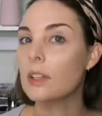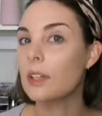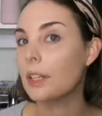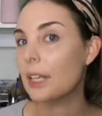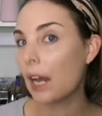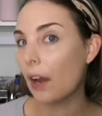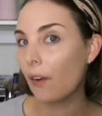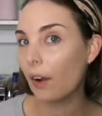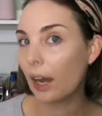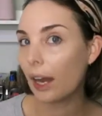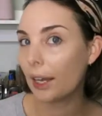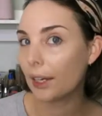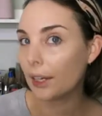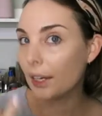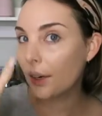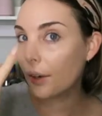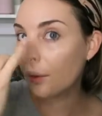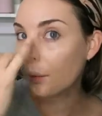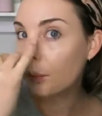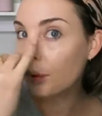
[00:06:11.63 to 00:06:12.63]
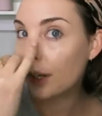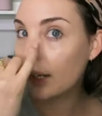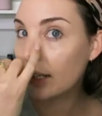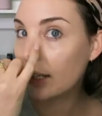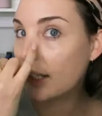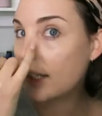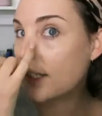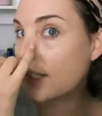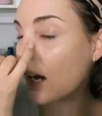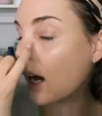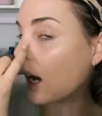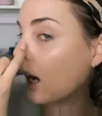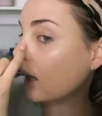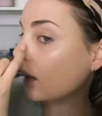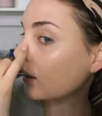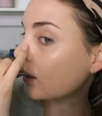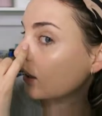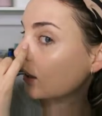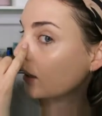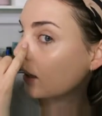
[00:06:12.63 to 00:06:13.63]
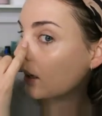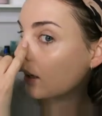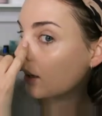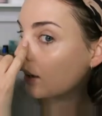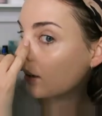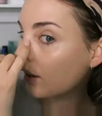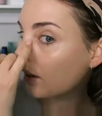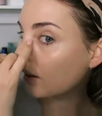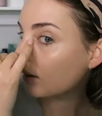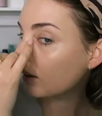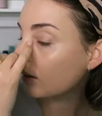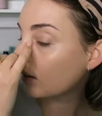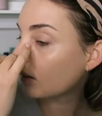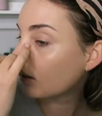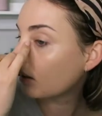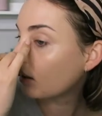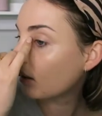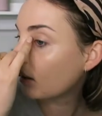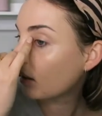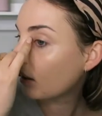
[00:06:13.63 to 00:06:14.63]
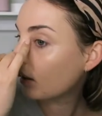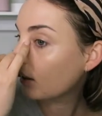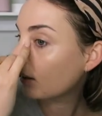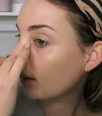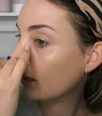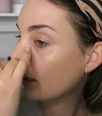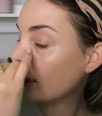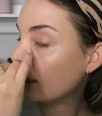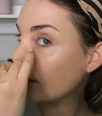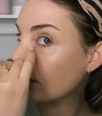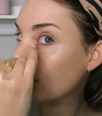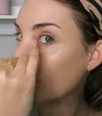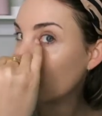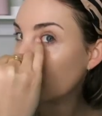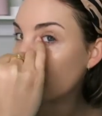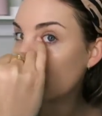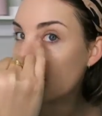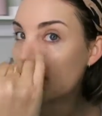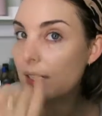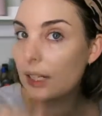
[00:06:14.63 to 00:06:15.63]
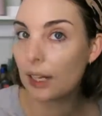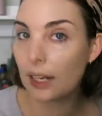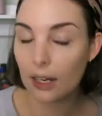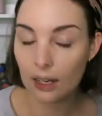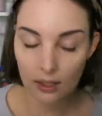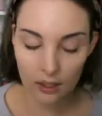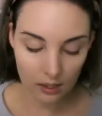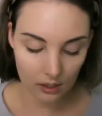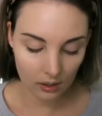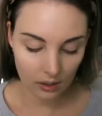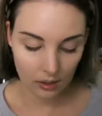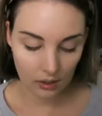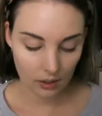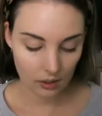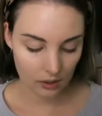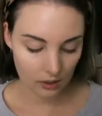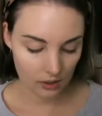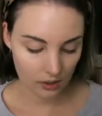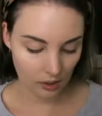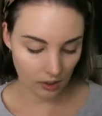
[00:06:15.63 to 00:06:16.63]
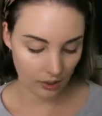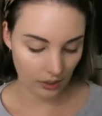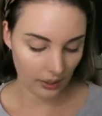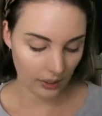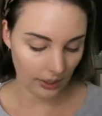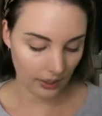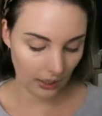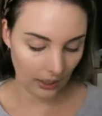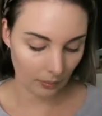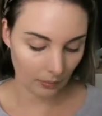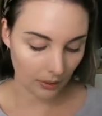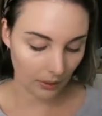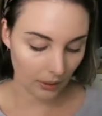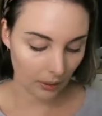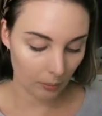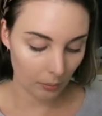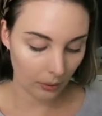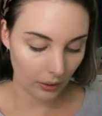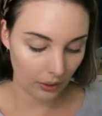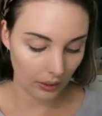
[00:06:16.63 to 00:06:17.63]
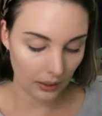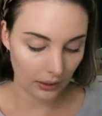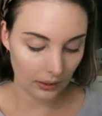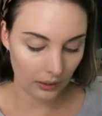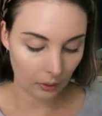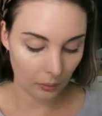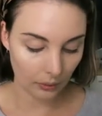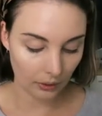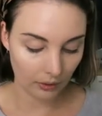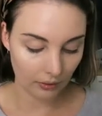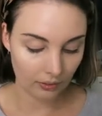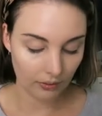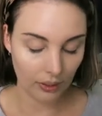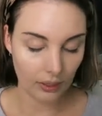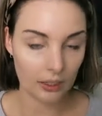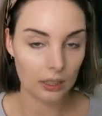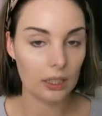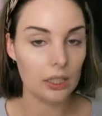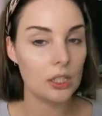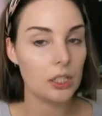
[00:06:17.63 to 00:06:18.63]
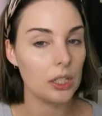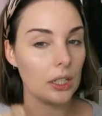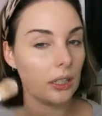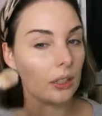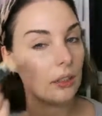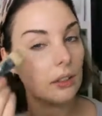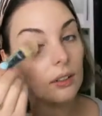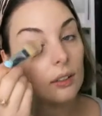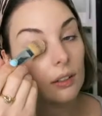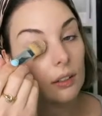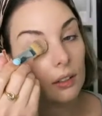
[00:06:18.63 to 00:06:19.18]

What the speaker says: Now I get really dark in the inner corners here, so I am gonna put a little bit of foundation